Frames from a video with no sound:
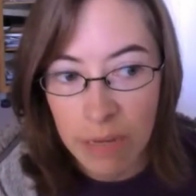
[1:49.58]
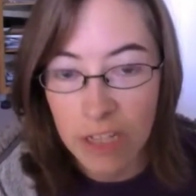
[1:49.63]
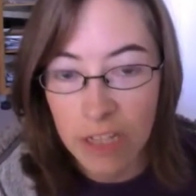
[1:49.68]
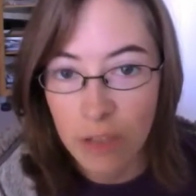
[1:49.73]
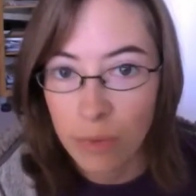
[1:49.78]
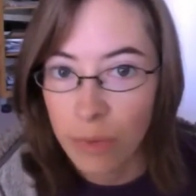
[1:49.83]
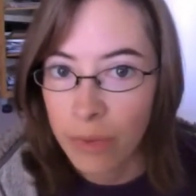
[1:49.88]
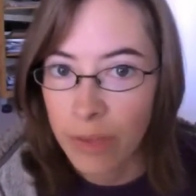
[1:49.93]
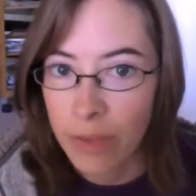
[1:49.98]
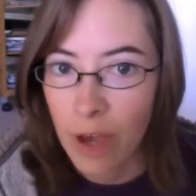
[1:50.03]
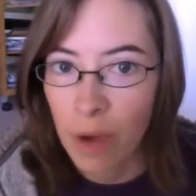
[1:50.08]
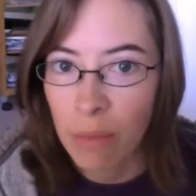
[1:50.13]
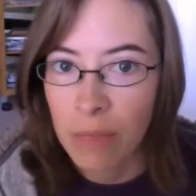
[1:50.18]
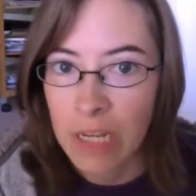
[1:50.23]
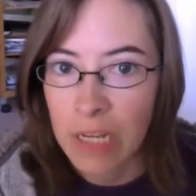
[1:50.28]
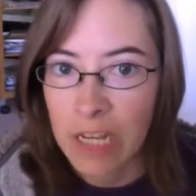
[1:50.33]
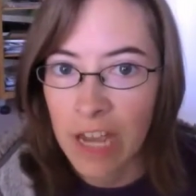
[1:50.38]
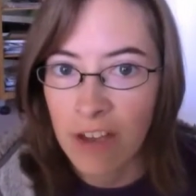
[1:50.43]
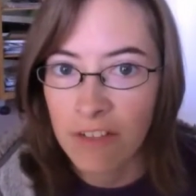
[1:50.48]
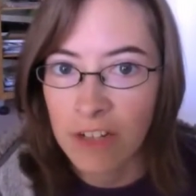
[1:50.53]
without
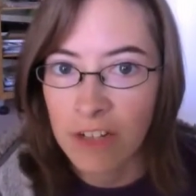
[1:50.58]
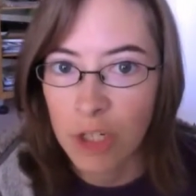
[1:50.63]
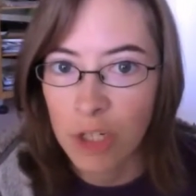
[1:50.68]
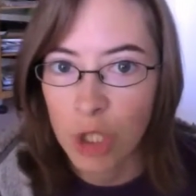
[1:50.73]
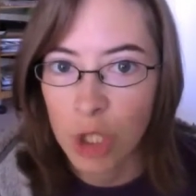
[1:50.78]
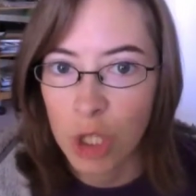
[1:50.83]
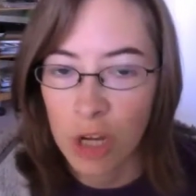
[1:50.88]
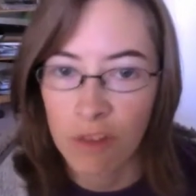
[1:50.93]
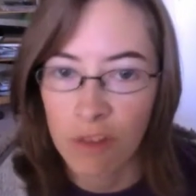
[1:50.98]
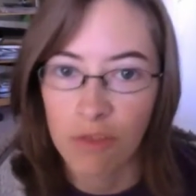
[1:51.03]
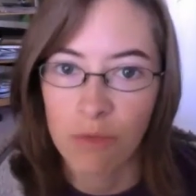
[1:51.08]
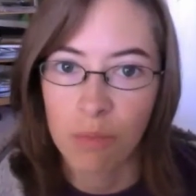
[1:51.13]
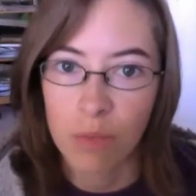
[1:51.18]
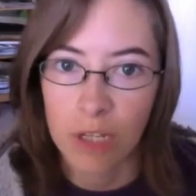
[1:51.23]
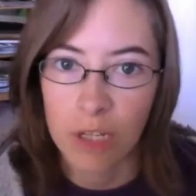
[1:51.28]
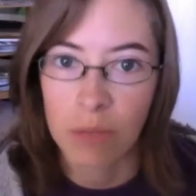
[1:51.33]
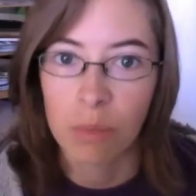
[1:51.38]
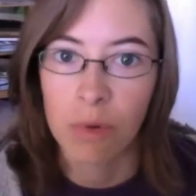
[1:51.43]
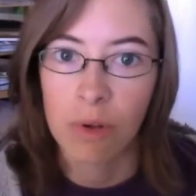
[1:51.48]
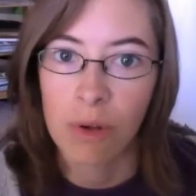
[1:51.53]
me having to shove
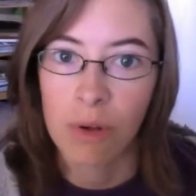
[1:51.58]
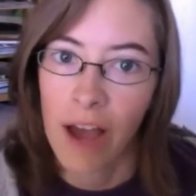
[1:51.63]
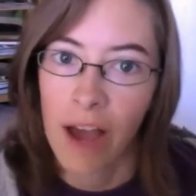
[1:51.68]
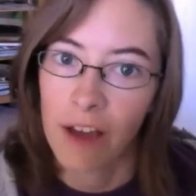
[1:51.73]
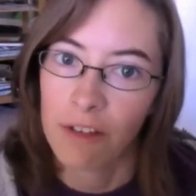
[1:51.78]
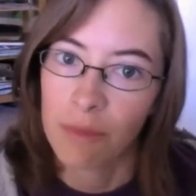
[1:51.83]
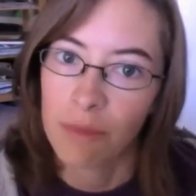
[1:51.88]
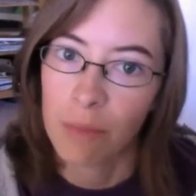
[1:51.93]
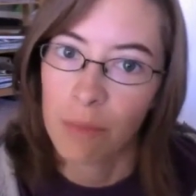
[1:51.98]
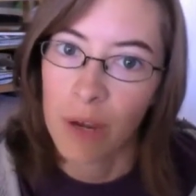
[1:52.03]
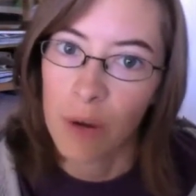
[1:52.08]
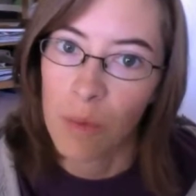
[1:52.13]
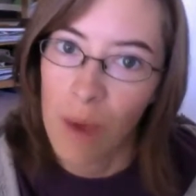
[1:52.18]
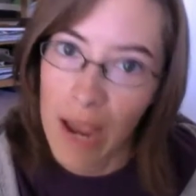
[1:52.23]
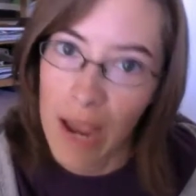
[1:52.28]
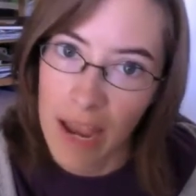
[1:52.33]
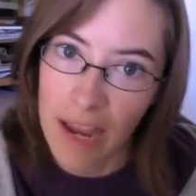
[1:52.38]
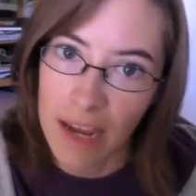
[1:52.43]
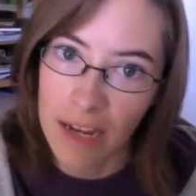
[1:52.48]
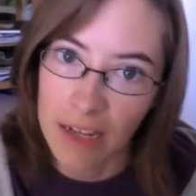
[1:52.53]
people out of my
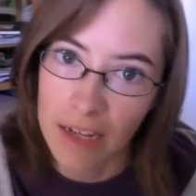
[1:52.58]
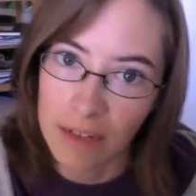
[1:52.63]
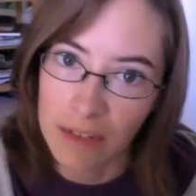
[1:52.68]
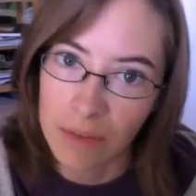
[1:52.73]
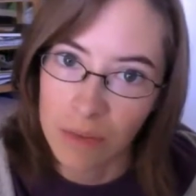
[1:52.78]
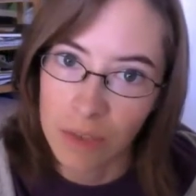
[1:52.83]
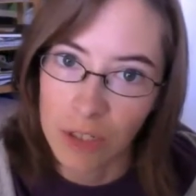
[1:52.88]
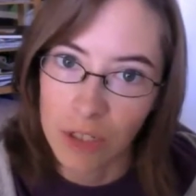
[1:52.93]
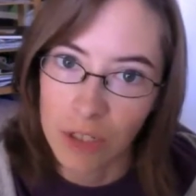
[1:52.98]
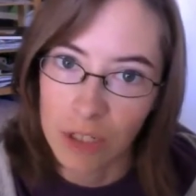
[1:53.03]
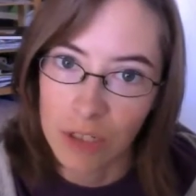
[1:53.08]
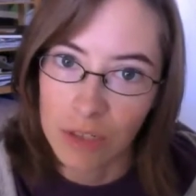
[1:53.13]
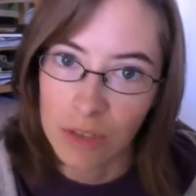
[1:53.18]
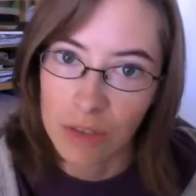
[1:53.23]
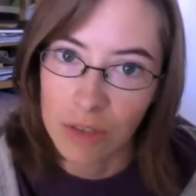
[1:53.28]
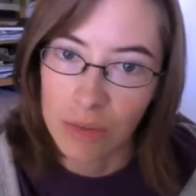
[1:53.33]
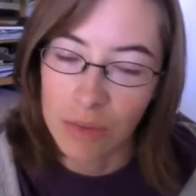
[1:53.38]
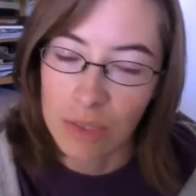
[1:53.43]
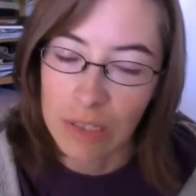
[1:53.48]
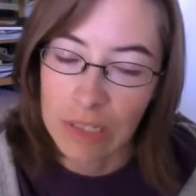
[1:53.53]
way, which
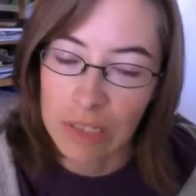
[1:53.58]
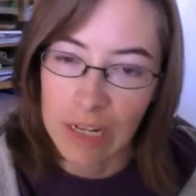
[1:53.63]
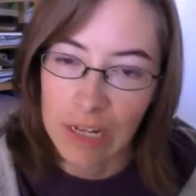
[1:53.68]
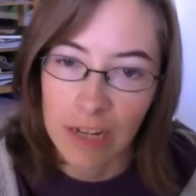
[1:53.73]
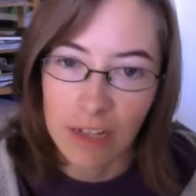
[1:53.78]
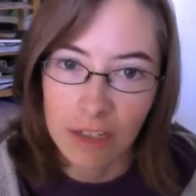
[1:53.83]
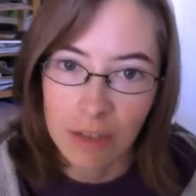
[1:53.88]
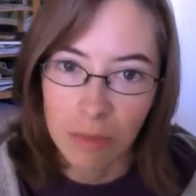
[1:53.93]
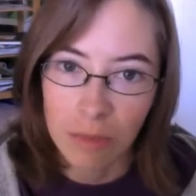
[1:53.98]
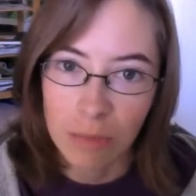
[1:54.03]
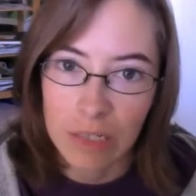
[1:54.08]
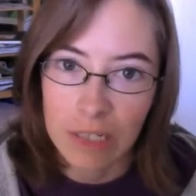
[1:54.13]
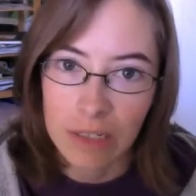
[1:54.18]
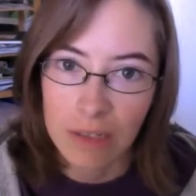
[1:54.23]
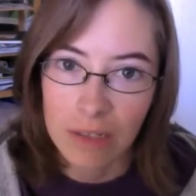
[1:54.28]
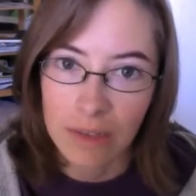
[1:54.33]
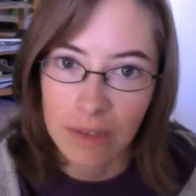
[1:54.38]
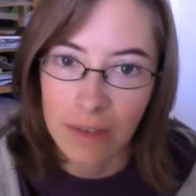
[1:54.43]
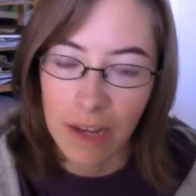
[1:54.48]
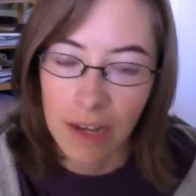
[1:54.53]
is really nice
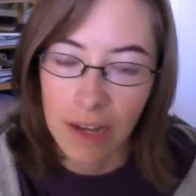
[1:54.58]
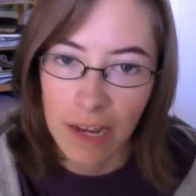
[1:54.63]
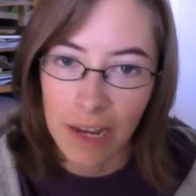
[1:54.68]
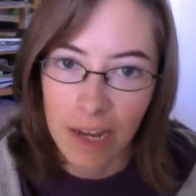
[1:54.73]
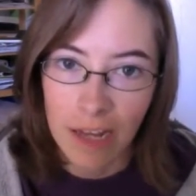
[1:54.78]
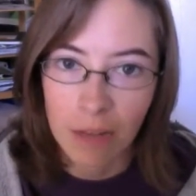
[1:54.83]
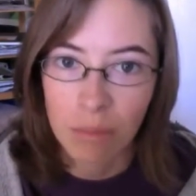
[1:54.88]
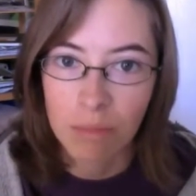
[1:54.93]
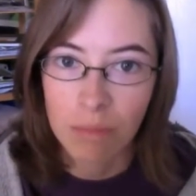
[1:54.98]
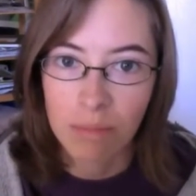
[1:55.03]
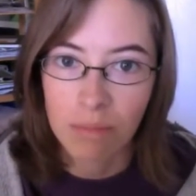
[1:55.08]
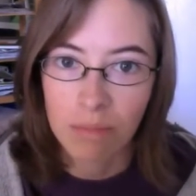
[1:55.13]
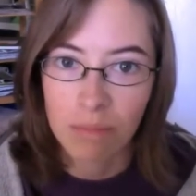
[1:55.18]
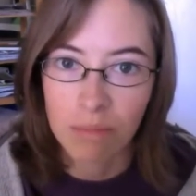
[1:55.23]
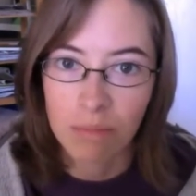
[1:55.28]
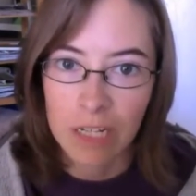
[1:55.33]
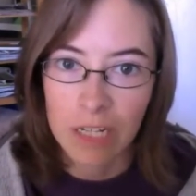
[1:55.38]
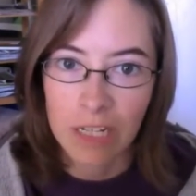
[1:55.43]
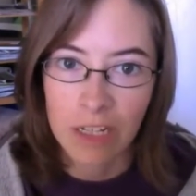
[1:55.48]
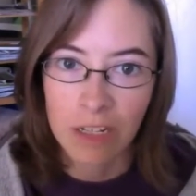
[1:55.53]
because I hate
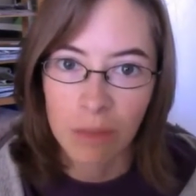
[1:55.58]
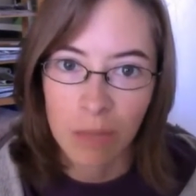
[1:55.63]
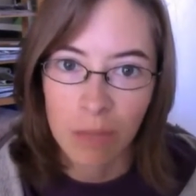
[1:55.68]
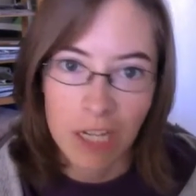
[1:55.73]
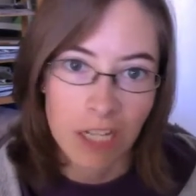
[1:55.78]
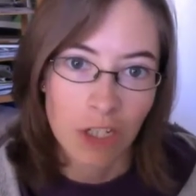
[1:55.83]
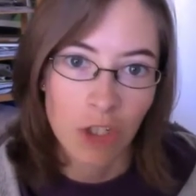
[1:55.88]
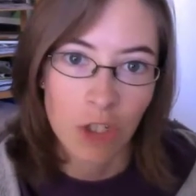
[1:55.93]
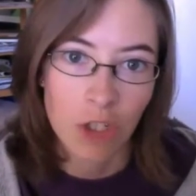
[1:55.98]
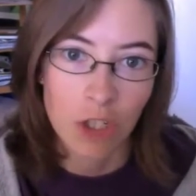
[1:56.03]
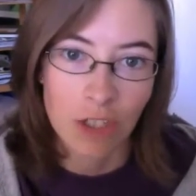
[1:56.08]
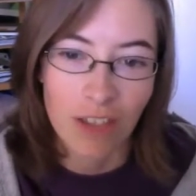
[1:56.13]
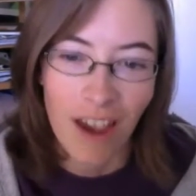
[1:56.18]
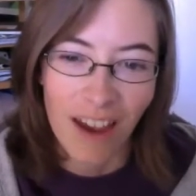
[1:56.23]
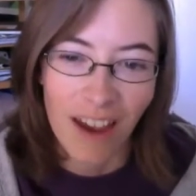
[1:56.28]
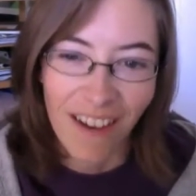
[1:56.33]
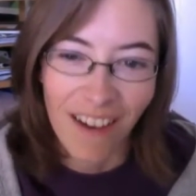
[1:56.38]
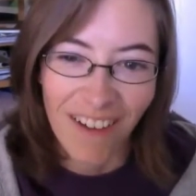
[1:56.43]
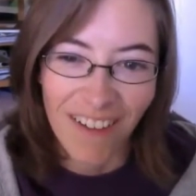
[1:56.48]
being a bitch. So